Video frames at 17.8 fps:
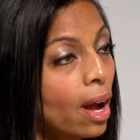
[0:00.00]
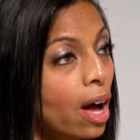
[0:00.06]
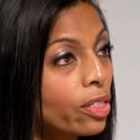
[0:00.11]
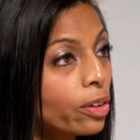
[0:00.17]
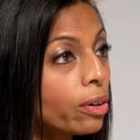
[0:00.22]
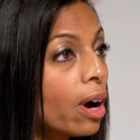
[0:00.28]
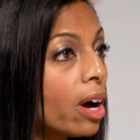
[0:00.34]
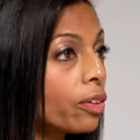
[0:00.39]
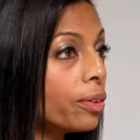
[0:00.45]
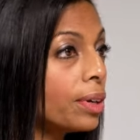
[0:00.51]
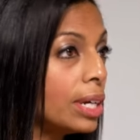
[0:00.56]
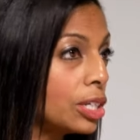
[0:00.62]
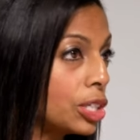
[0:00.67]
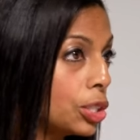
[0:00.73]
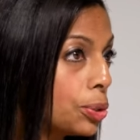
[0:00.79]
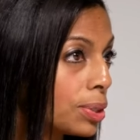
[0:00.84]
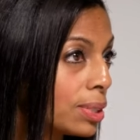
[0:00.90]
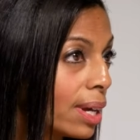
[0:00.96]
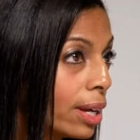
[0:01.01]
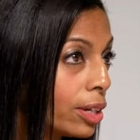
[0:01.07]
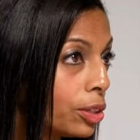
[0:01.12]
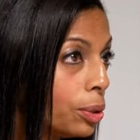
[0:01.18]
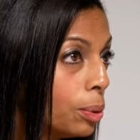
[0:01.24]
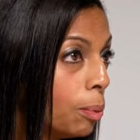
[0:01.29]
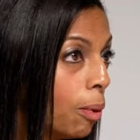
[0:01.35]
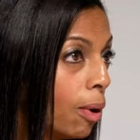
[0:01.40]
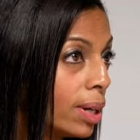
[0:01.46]
Are there other issues that
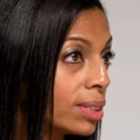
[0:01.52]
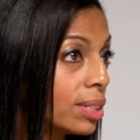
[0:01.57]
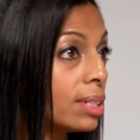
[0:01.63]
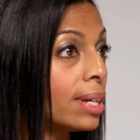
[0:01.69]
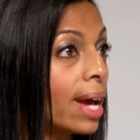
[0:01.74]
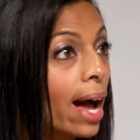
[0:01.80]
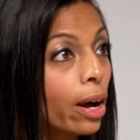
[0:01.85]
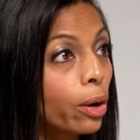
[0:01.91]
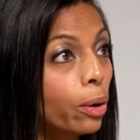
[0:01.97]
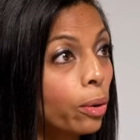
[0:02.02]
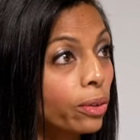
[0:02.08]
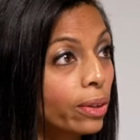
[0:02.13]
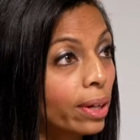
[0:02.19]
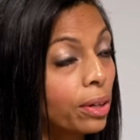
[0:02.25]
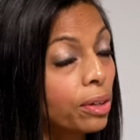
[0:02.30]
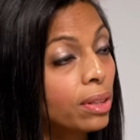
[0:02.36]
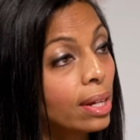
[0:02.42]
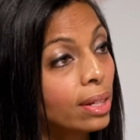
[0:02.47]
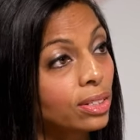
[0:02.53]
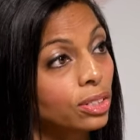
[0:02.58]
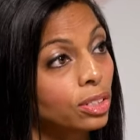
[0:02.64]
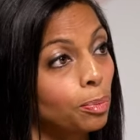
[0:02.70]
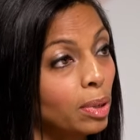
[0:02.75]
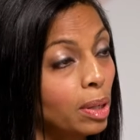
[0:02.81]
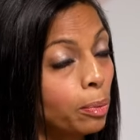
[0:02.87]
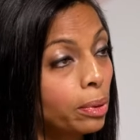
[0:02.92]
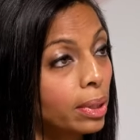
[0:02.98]
you want to tackle or that you think to
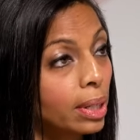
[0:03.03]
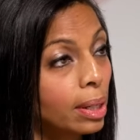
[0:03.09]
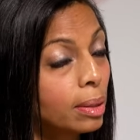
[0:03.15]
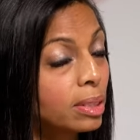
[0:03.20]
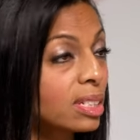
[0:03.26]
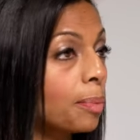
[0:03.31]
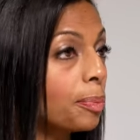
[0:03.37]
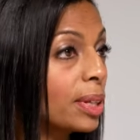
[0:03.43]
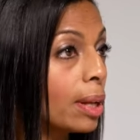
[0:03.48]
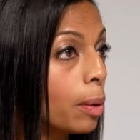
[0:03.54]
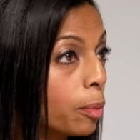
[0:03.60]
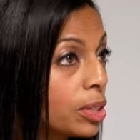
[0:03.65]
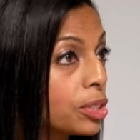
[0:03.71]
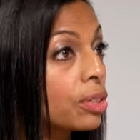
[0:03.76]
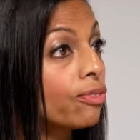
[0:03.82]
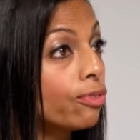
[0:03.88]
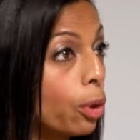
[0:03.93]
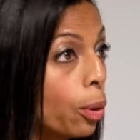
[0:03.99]
be really something that we should